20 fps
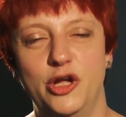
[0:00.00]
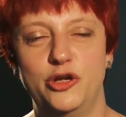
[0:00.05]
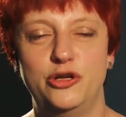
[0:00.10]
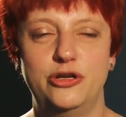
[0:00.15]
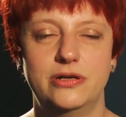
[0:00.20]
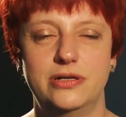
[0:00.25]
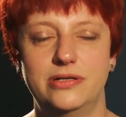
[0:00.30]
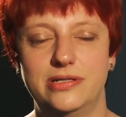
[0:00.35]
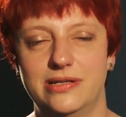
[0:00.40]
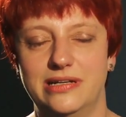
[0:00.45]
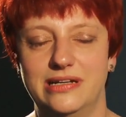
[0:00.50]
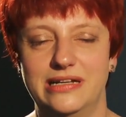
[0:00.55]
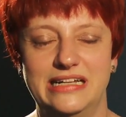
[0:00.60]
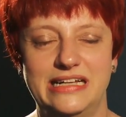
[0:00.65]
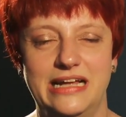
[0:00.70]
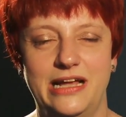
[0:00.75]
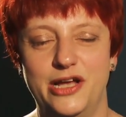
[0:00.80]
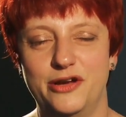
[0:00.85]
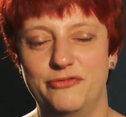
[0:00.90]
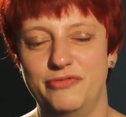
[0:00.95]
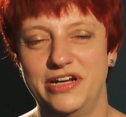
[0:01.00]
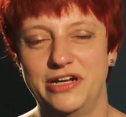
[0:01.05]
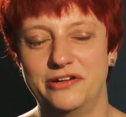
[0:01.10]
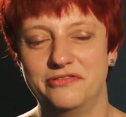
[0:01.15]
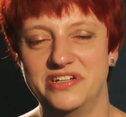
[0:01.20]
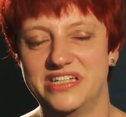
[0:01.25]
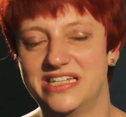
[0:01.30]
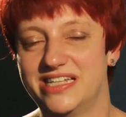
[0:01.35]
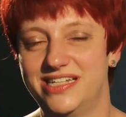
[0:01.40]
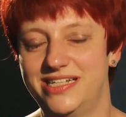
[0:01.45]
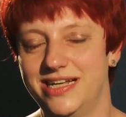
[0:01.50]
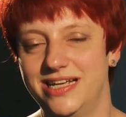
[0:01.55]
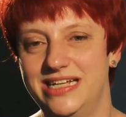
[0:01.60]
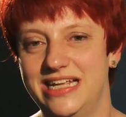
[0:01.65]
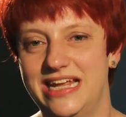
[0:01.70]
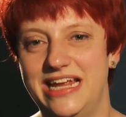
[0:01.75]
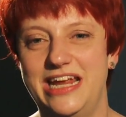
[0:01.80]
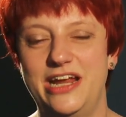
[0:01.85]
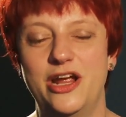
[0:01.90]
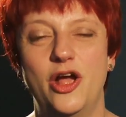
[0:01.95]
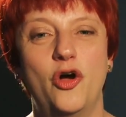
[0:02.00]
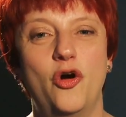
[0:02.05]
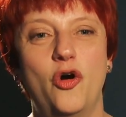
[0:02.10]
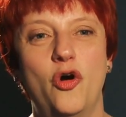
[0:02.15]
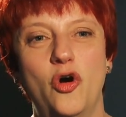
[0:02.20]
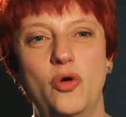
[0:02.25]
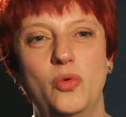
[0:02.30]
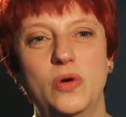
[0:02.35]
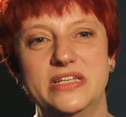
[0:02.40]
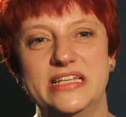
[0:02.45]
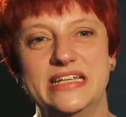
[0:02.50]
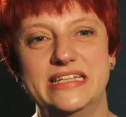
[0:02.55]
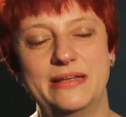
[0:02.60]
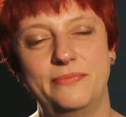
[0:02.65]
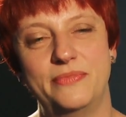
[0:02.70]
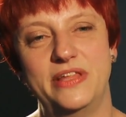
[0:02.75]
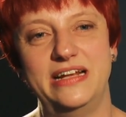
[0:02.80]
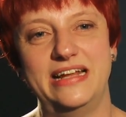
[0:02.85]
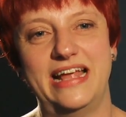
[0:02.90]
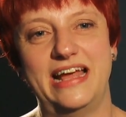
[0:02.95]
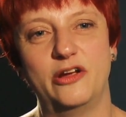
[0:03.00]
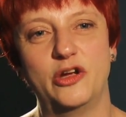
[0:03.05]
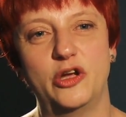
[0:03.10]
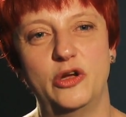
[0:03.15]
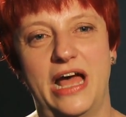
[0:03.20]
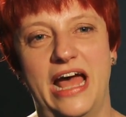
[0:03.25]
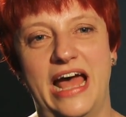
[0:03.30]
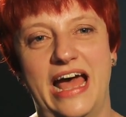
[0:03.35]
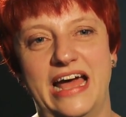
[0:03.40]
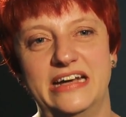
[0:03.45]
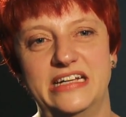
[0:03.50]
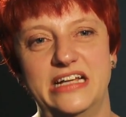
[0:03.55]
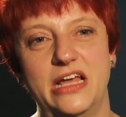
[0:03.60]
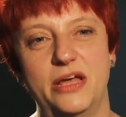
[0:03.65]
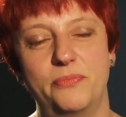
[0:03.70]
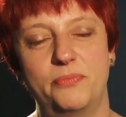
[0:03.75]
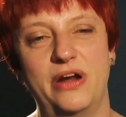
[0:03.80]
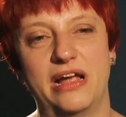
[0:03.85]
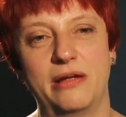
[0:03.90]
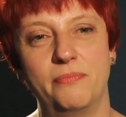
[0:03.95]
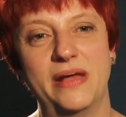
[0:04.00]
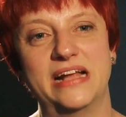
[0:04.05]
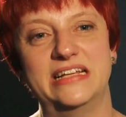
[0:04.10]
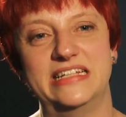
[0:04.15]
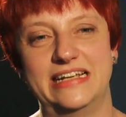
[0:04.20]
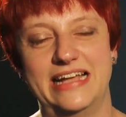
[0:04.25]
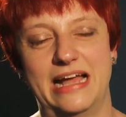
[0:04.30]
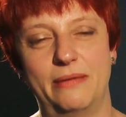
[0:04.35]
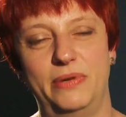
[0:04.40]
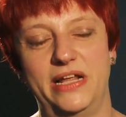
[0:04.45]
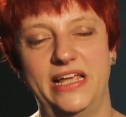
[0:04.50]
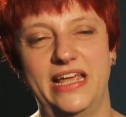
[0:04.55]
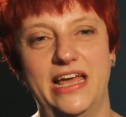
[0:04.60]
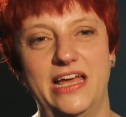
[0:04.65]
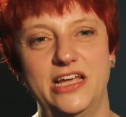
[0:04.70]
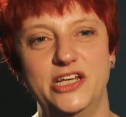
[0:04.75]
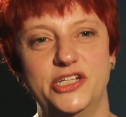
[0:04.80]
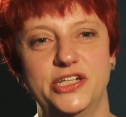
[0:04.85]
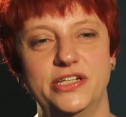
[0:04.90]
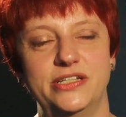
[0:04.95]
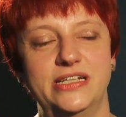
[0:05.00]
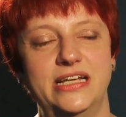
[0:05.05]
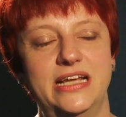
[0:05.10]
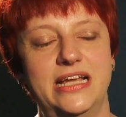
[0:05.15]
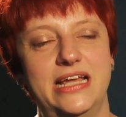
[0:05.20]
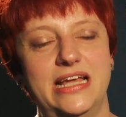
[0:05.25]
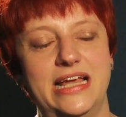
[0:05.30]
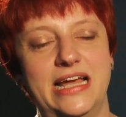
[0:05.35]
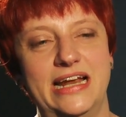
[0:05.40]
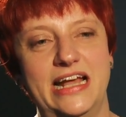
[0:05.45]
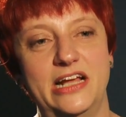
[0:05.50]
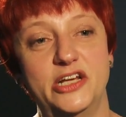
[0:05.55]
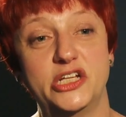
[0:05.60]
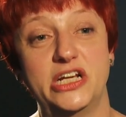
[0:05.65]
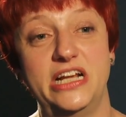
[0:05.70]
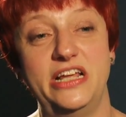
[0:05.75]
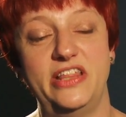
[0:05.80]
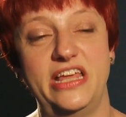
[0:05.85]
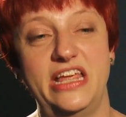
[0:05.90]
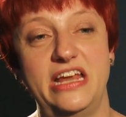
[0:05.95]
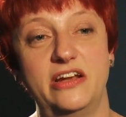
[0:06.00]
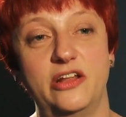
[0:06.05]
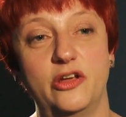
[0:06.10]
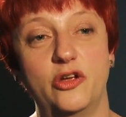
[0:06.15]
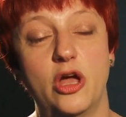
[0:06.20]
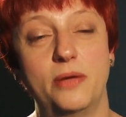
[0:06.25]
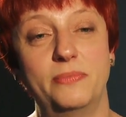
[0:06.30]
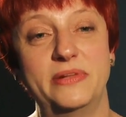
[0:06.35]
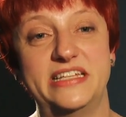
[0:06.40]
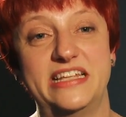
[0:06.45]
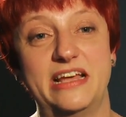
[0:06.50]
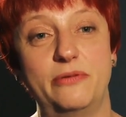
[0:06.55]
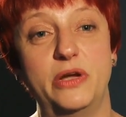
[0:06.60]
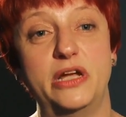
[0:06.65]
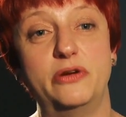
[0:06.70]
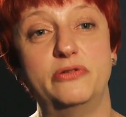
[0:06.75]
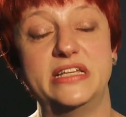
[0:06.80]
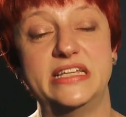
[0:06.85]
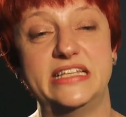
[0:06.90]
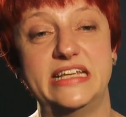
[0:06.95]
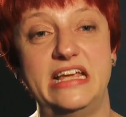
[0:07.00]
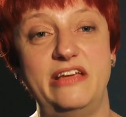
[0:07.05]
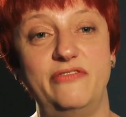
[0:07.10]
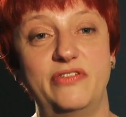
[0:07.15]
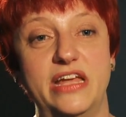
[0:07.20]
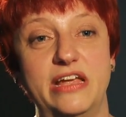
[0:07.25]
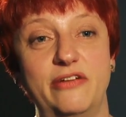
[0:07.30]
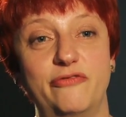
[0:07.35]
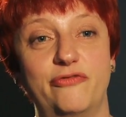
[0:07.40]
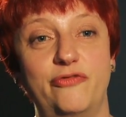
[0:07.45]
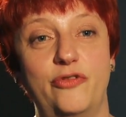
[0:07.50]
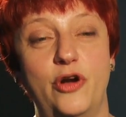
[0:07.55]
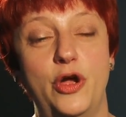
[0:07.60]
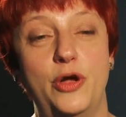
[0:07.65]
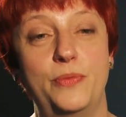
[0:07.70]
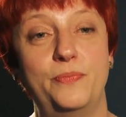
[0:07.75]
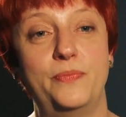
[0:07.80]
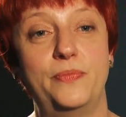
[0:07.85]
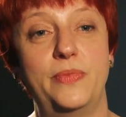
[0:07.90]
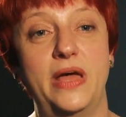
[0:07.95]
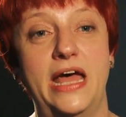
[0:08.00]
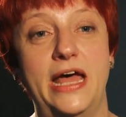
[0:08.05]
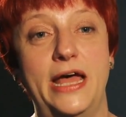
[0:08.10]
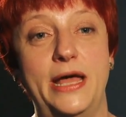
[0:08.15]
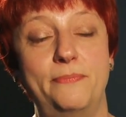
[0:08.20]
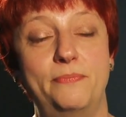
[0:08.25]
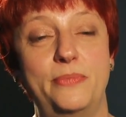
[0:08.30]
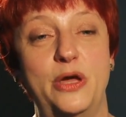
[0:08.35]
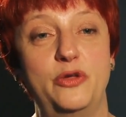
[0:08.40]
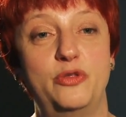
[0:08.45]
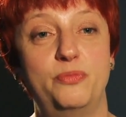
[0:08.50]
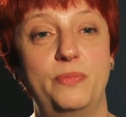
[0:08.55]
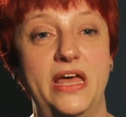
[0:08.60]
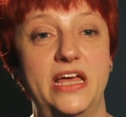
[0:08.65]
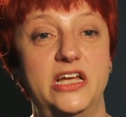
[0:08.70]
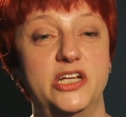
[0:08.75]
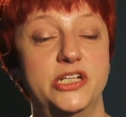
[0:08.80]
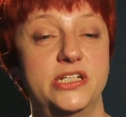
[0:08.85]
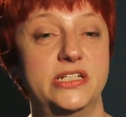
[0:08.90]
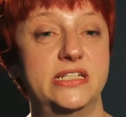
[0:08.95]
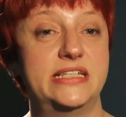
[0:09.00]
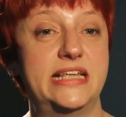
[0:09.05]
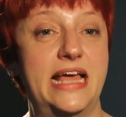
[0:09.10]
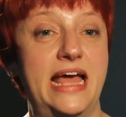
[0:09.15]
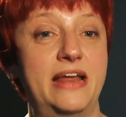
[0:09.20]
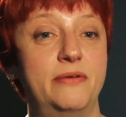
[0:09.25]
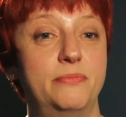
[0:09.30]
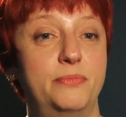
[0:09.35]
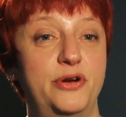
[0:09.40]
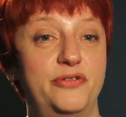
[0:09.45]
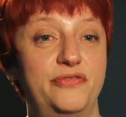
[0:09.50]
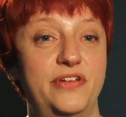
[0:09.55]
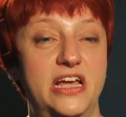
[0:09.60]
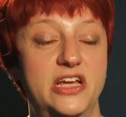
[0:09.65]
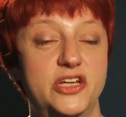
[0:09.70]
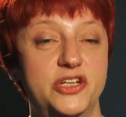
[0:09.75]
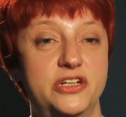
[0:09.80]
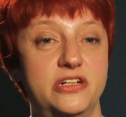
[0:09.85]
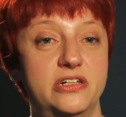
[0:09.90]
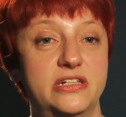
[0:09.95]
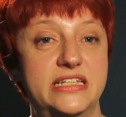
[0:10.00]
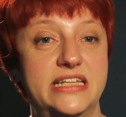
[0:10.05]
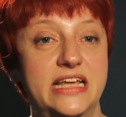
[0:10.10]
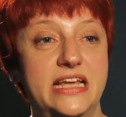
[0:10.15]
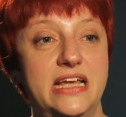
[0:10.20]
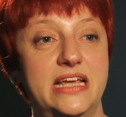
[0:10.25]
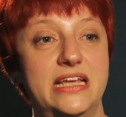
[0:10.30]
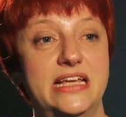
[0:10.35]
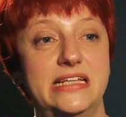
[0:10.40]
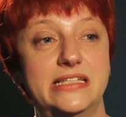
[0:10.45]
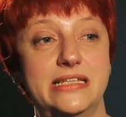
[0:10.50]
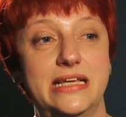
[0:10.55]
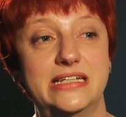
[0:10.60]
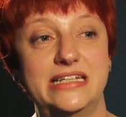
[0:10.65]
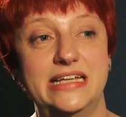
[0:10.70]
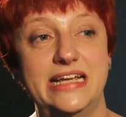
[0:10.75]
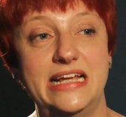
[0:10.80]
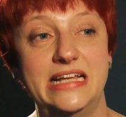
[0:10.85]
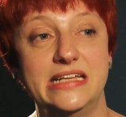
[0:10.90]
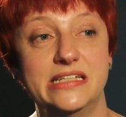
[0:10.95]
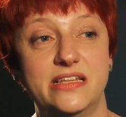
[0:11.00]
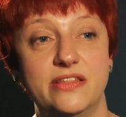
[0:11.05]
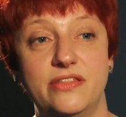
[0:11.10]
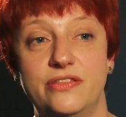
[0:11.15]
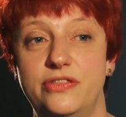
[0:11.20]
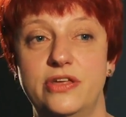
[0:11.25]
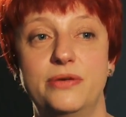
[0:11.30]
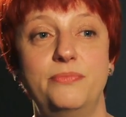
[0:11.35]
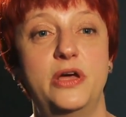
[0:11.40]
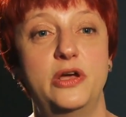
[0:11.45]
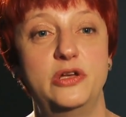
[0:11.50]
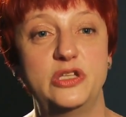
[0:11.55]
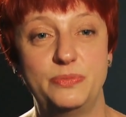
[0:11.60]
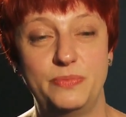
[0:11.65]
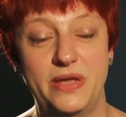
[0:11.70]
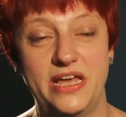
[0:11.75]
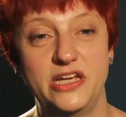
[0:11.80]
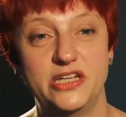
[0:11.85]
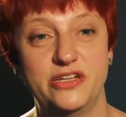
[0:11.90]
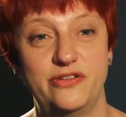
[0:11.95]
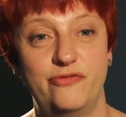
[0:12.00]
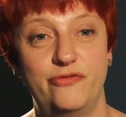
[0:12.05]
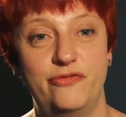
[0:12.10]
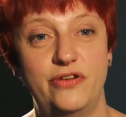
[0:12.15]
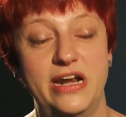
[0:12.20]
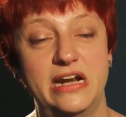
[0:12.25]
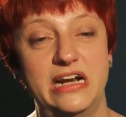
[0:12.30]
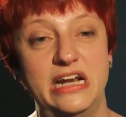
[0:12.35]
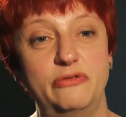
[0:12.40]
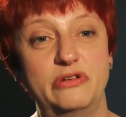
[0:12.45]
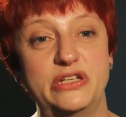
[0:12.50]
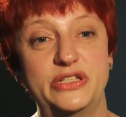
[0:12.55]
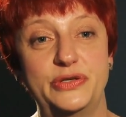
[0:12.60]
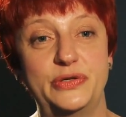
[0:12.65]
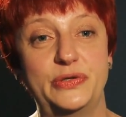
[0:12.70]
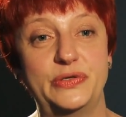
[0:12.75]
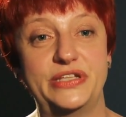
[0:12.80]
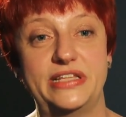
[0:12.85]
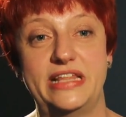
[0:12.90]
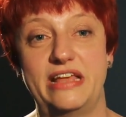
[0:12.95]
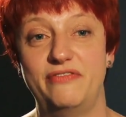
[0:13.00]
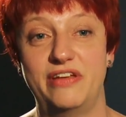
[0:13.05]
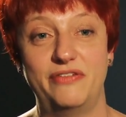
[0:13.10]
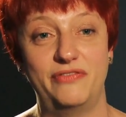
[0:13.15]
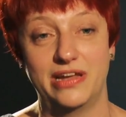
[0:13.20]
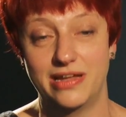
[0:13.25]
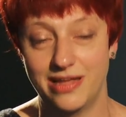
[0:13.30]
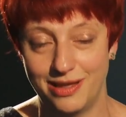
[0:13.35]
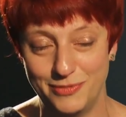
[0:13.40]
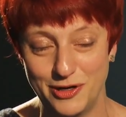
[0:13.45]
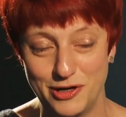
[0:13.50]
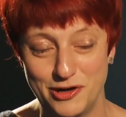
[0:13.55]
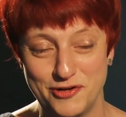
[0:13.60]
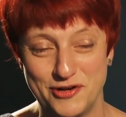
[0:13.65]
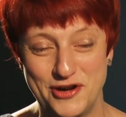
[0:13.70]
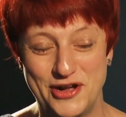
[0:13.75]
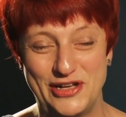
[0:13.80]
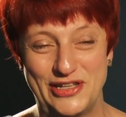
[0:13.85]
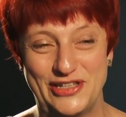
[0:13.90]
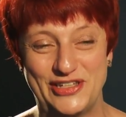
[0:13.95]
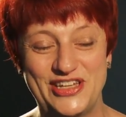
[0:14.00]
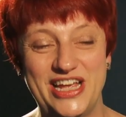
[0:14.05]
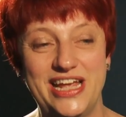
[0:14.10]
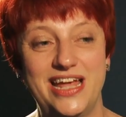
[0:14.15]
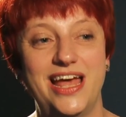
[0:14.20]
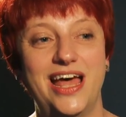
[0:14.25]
good rigorous study, or was it something that had a pragmatic application? And actually the comments that we're receiving from both patients and professionals is that it is the most patient-friendly resource they've ever come across.